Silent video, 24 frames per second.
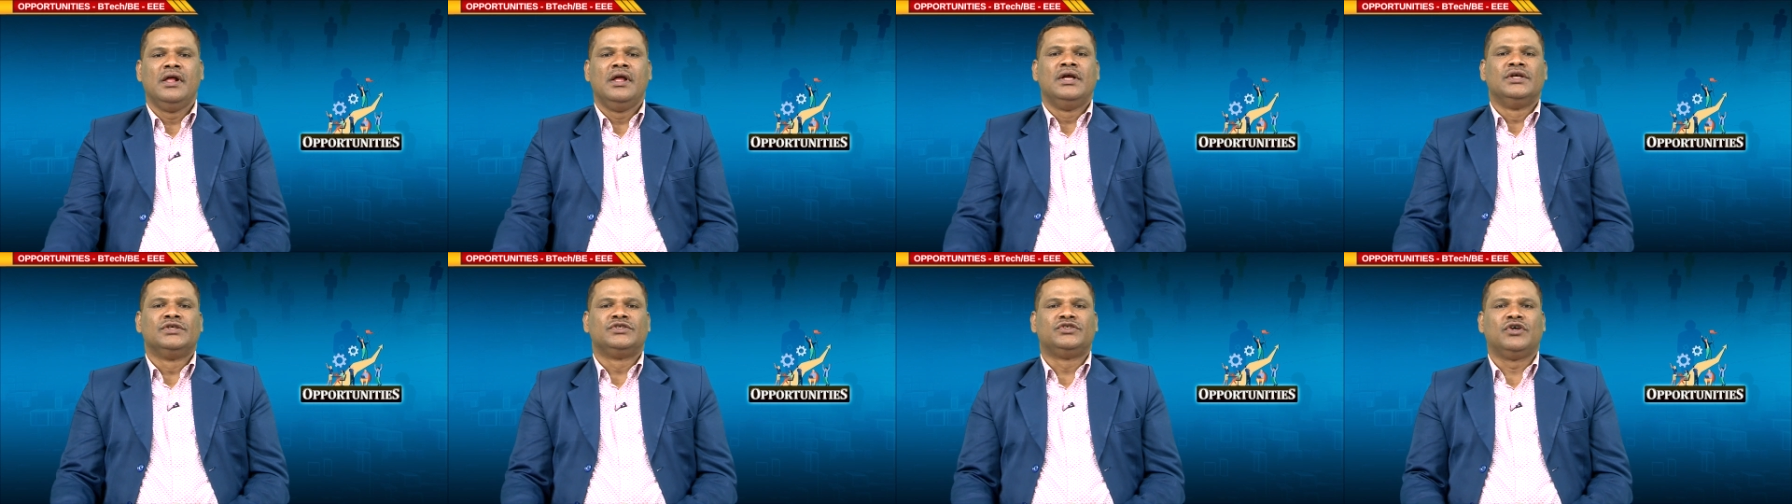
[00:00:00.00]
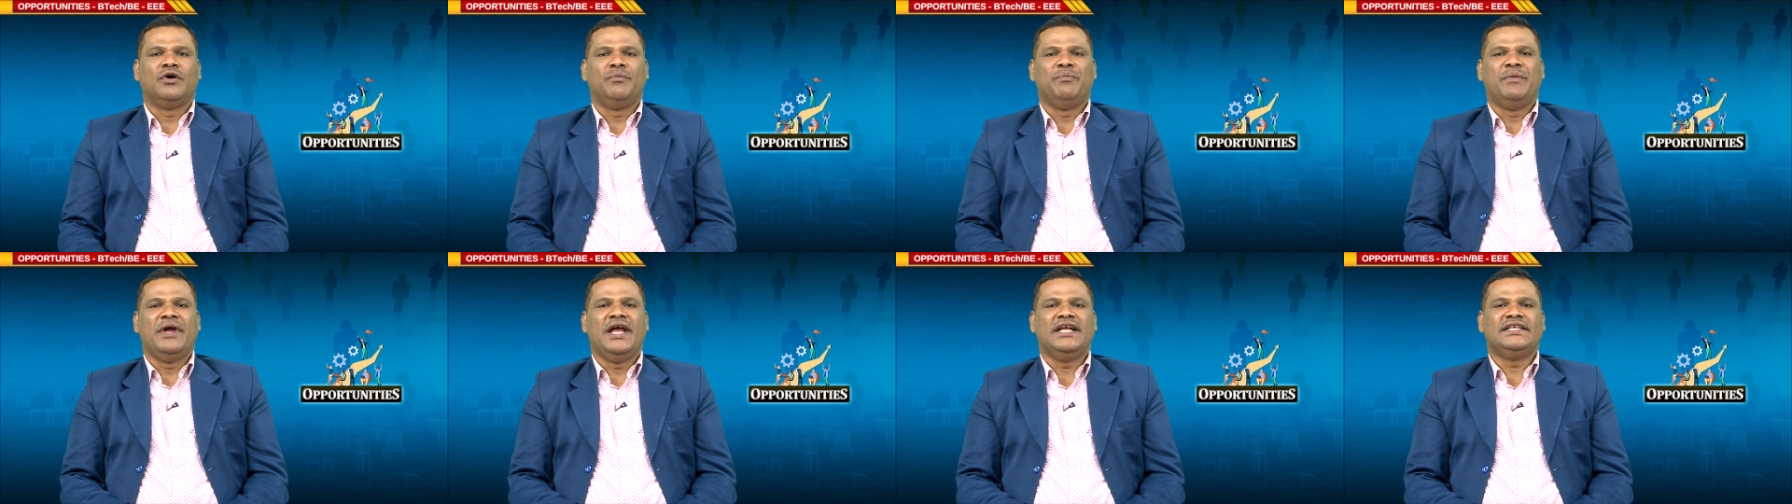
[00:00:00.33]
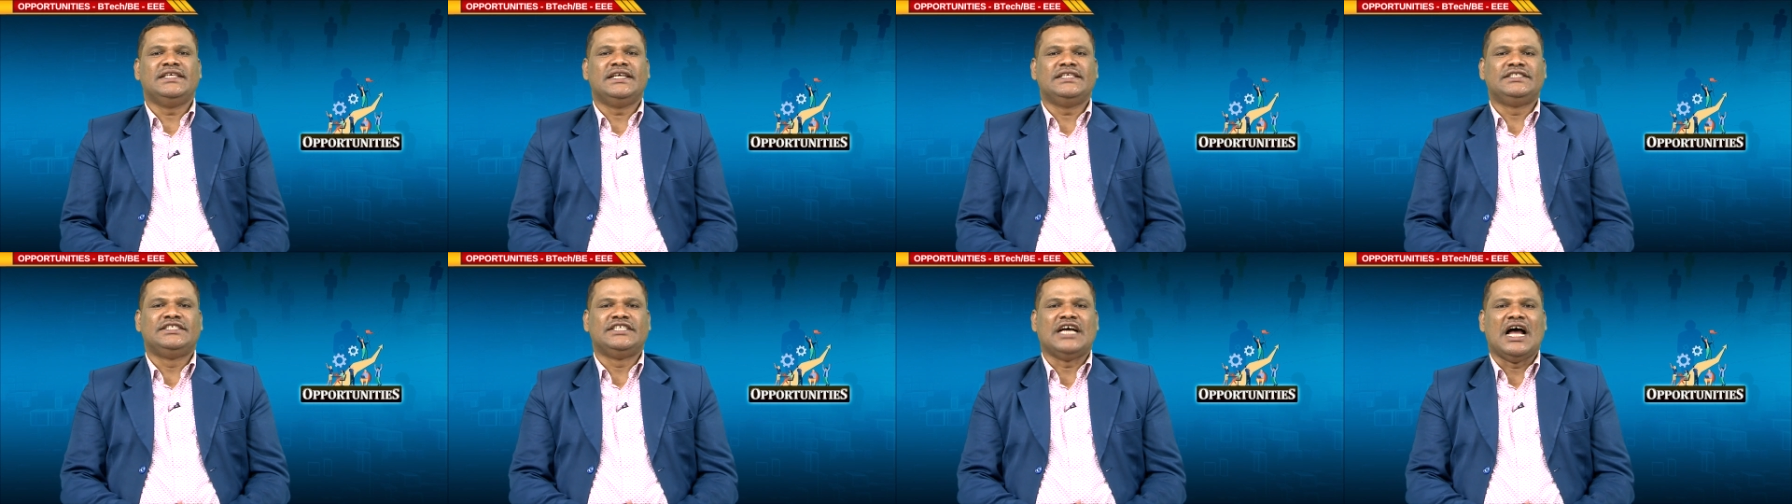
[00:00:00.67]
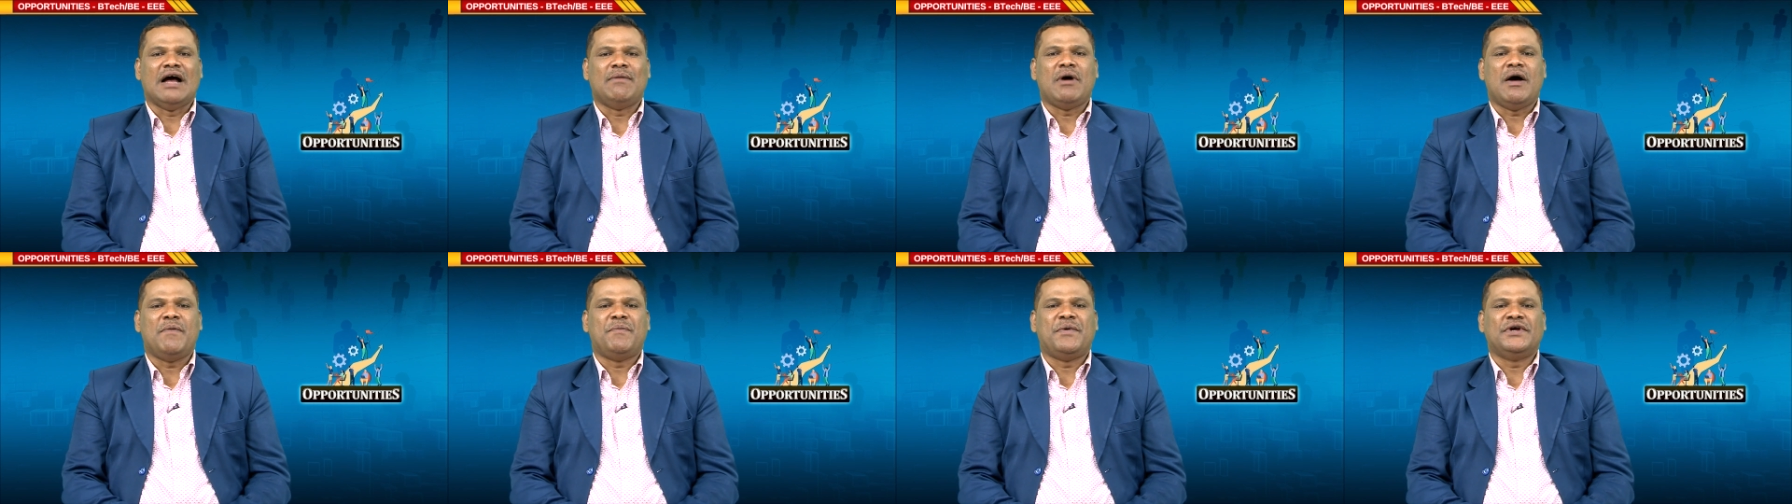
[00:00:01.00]
So, major
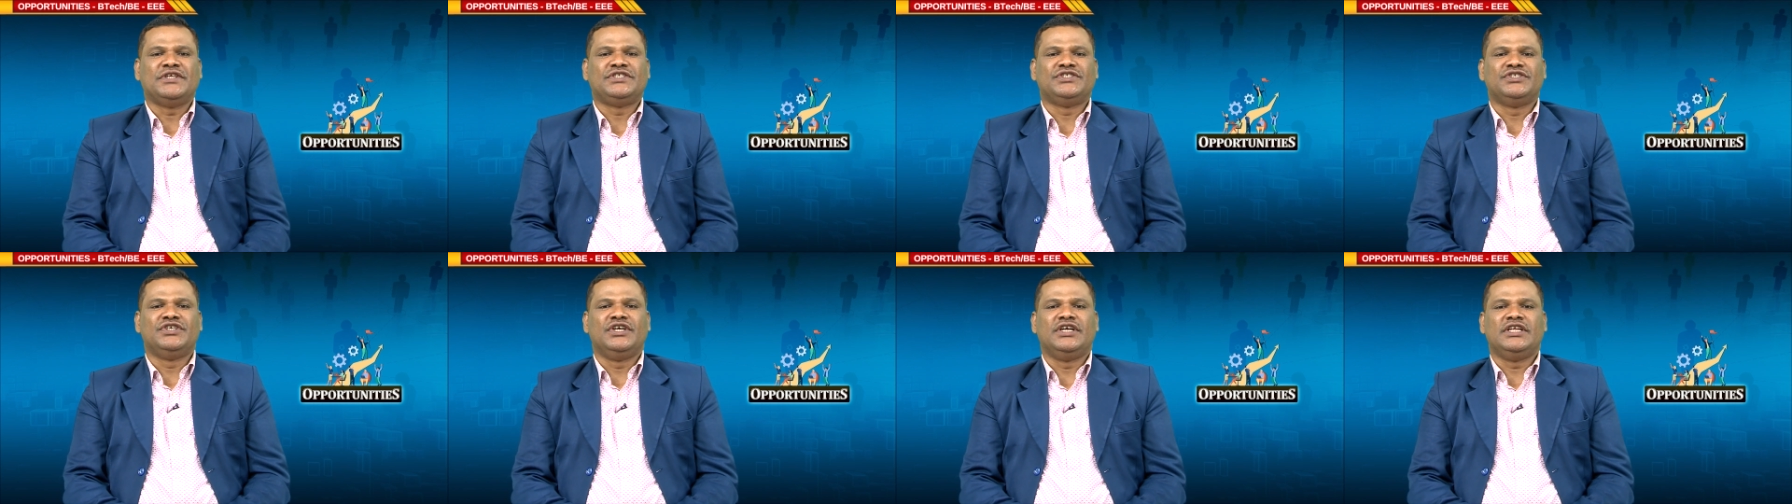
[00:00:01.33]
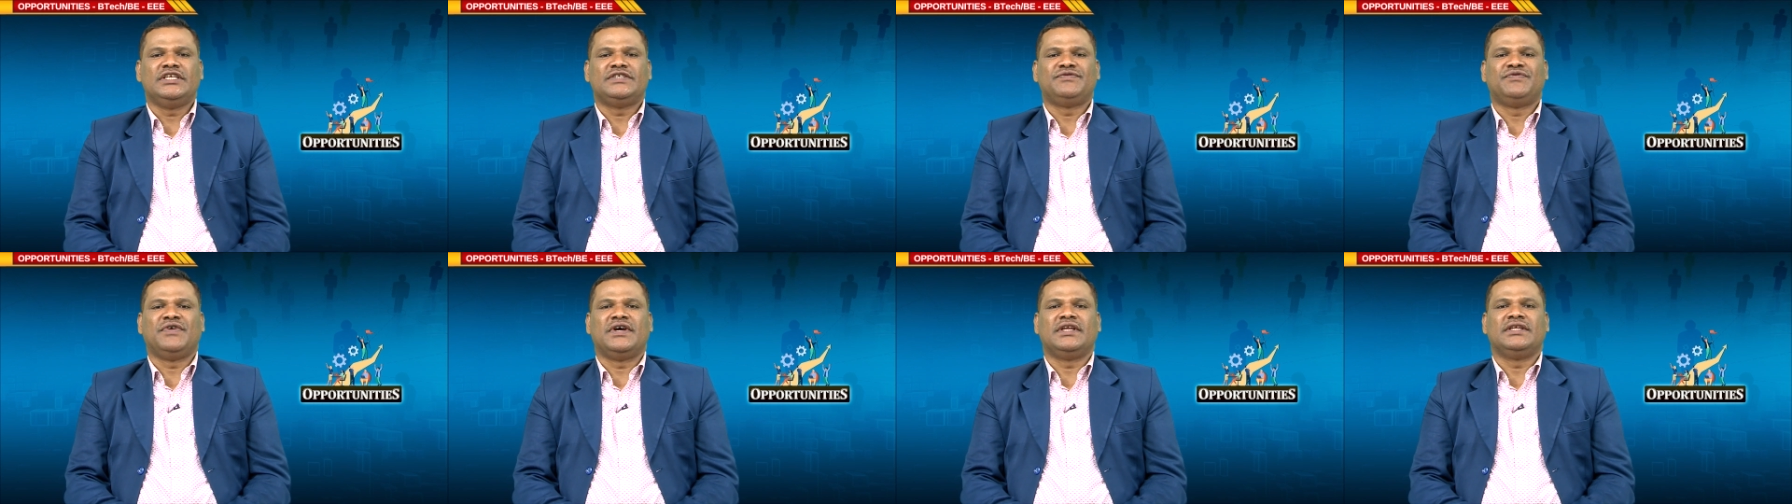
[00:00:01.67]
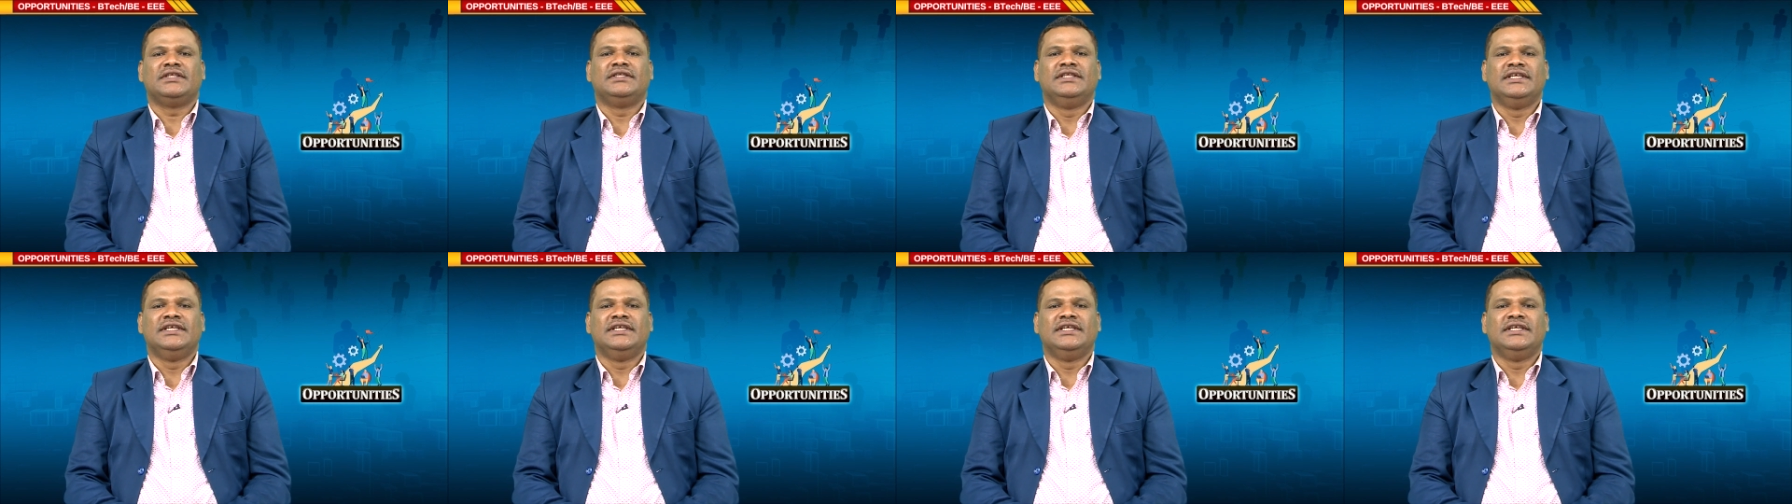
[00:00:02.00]
job opportunities for